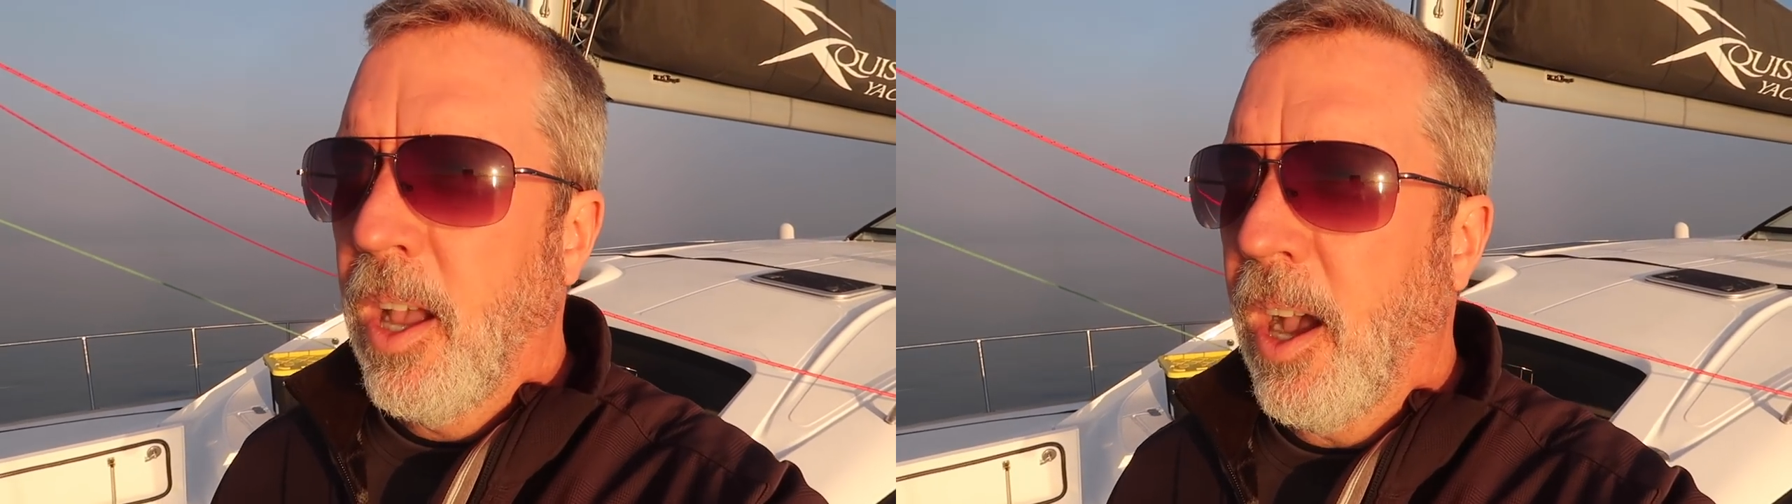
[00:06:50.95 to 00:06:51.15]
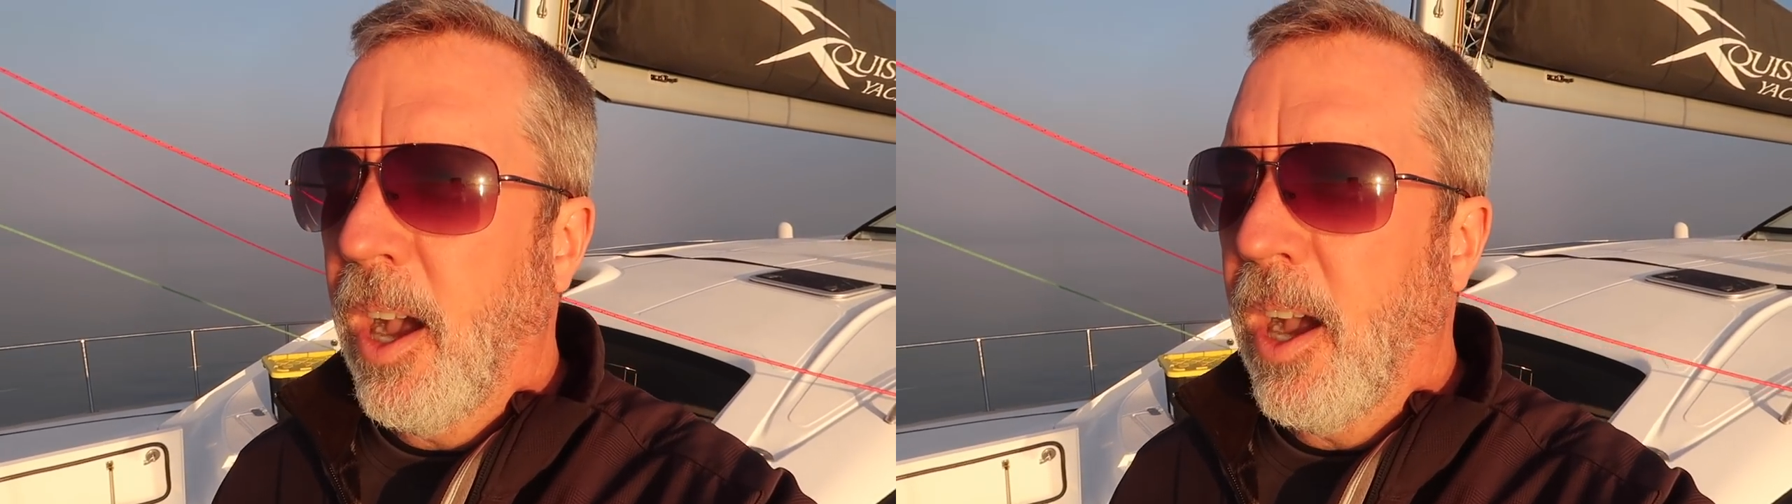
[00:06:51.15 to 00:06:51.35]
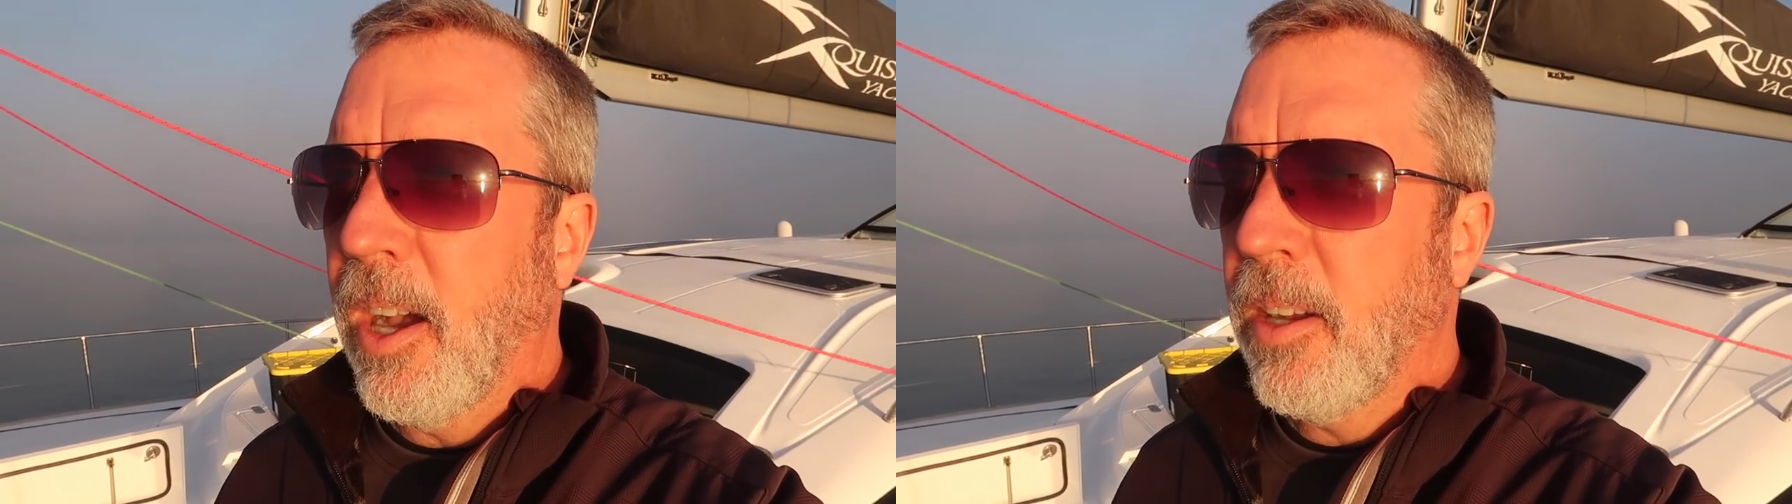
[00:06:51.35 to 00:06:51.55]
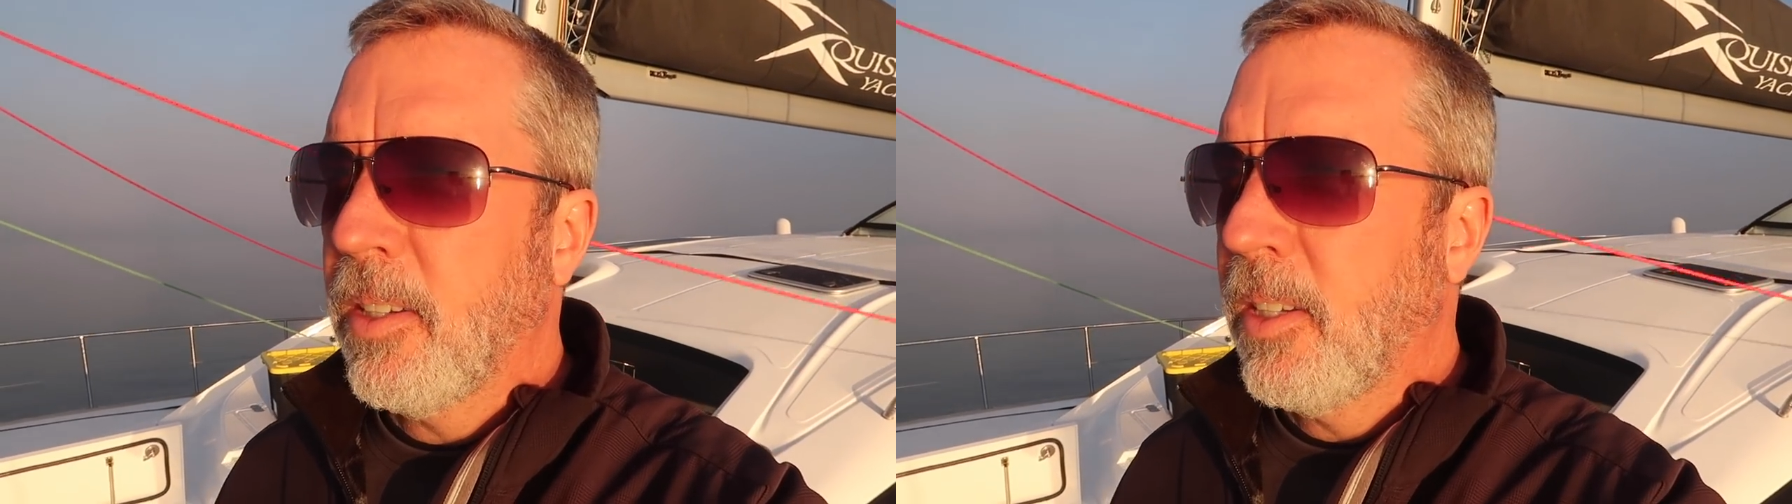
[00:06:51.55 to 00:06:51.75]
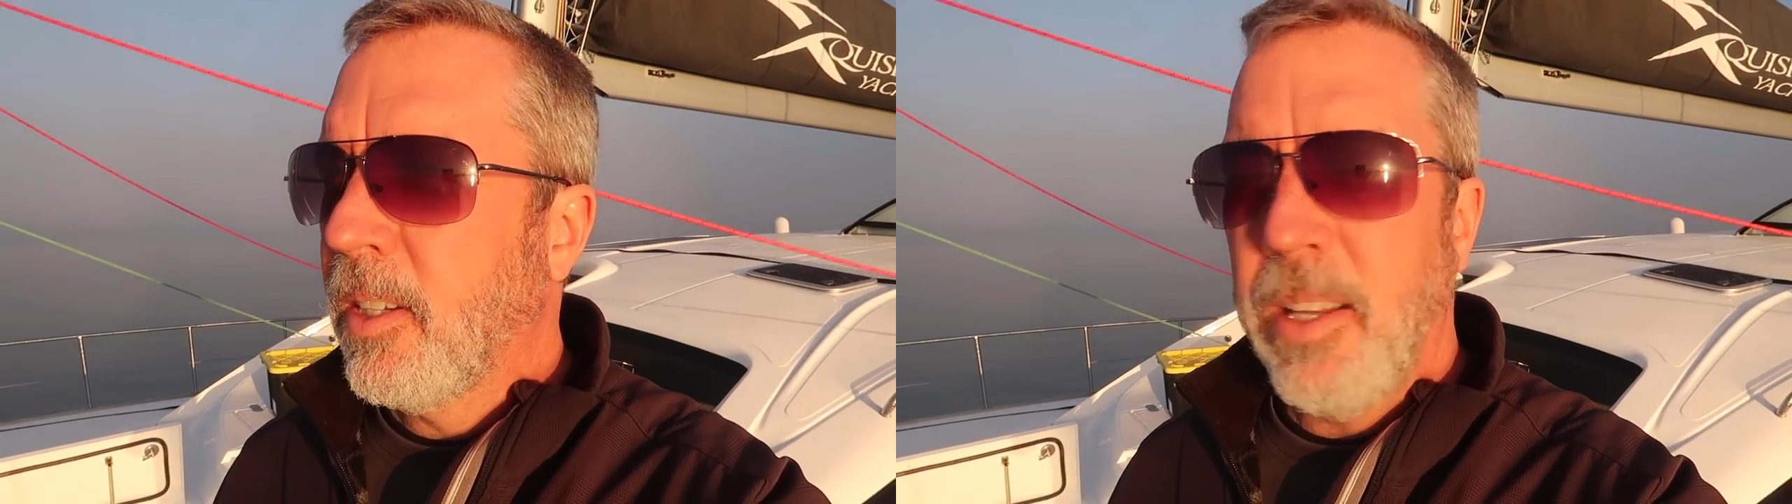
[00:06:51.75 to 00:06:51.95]
Uh,
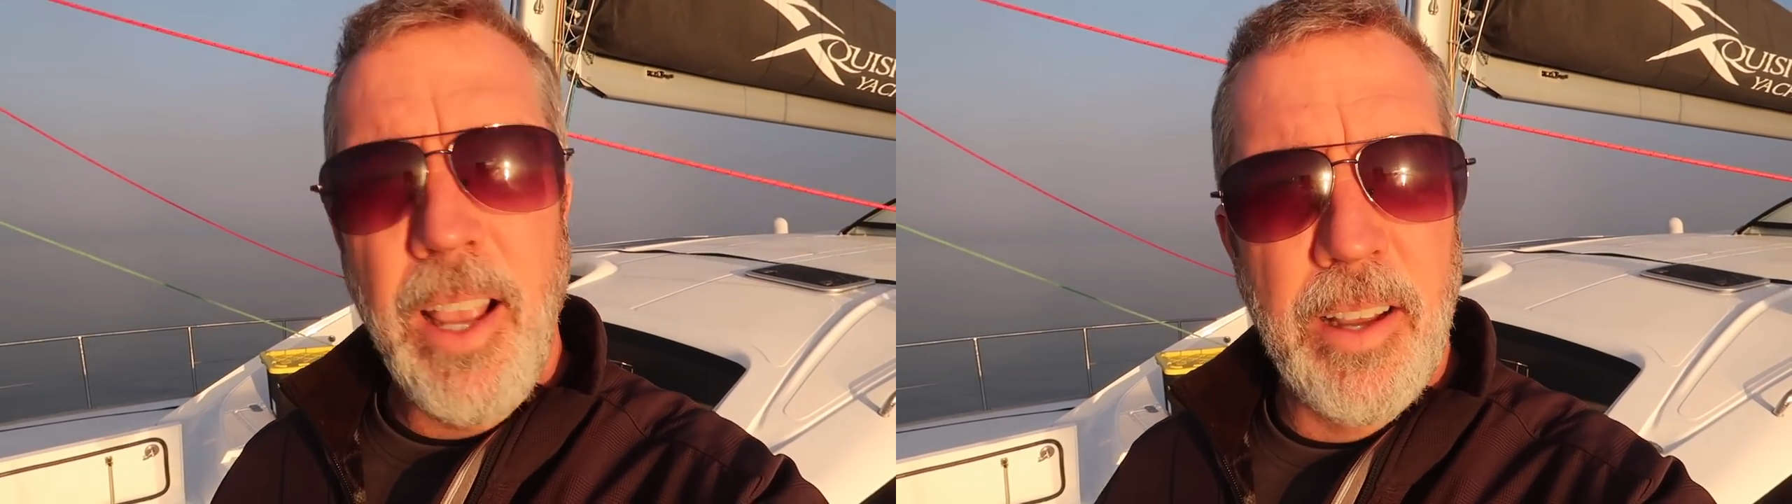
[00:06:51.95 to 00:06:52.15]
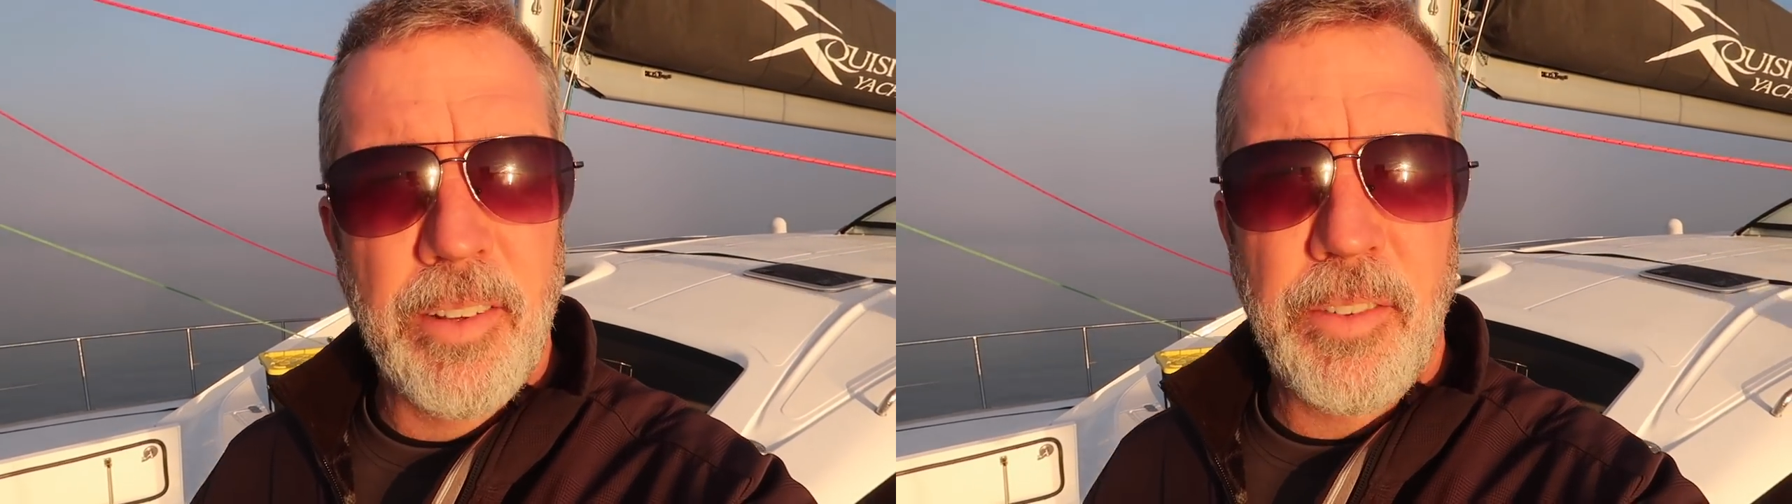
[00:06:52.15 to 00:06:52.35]
yeah,